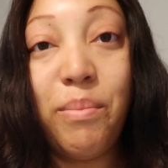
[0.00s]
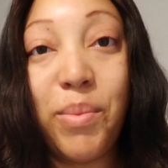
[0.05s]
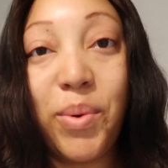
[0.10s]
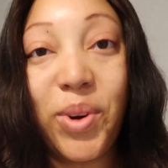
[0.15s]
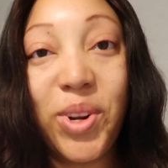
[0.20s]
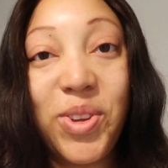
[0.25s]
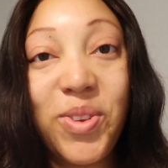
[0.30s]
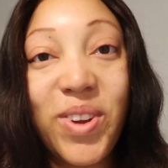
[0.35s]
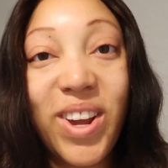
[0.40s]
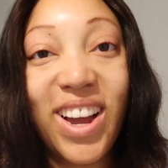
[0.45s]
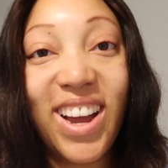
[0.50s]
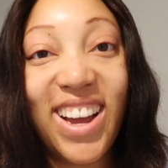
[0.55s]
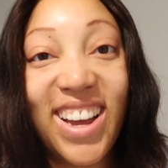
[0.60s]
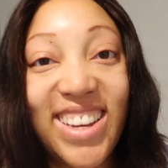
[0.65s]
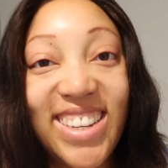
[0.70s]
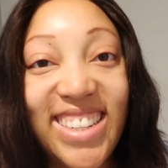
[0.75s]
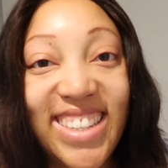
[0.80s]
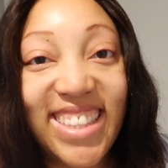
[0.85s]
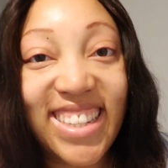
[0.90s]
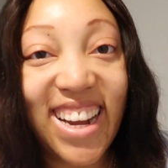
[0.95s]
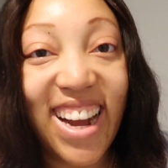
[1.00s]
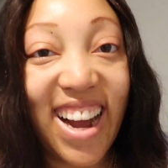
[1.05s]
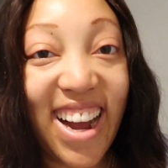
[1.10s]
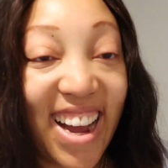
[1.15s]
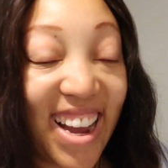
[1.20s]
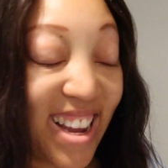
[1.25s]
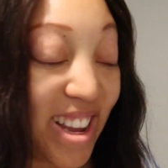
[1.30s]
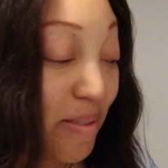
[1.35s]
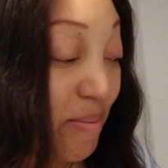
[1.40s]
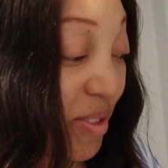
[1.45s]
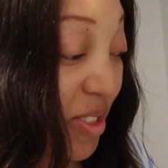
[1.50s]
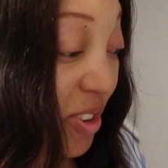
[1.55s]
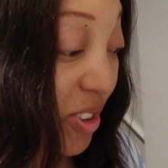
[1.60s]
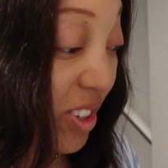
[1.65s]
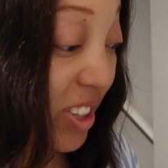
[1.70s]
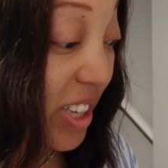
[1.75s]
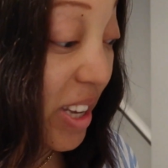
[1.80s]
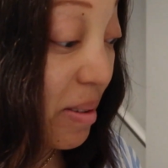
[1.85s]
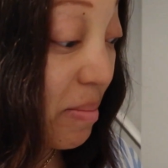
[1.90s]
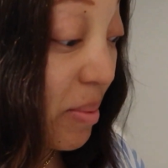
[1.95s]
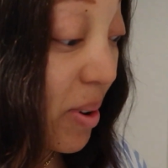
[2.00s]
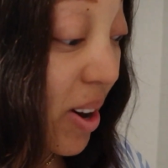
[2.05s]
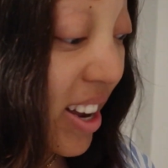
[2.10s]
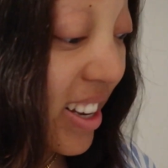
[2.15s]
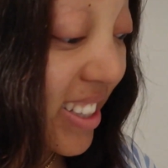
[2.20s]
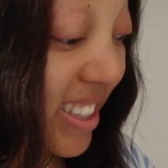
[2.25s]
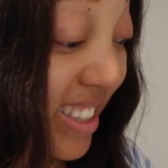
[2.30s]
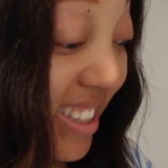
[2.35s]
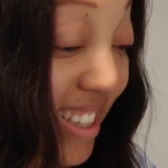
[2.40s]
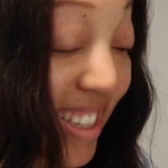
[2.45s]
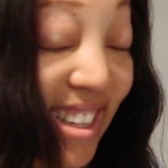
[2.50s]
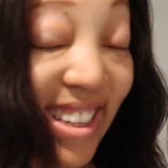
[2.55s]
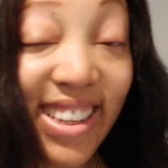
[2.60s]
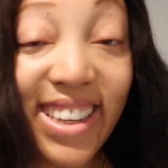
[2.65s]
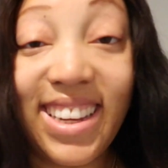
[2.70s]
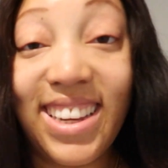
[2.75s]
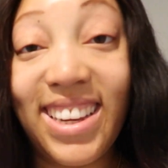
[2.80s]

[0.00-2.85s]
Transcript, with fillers: Morning, you guys. I am thoroughly impressed.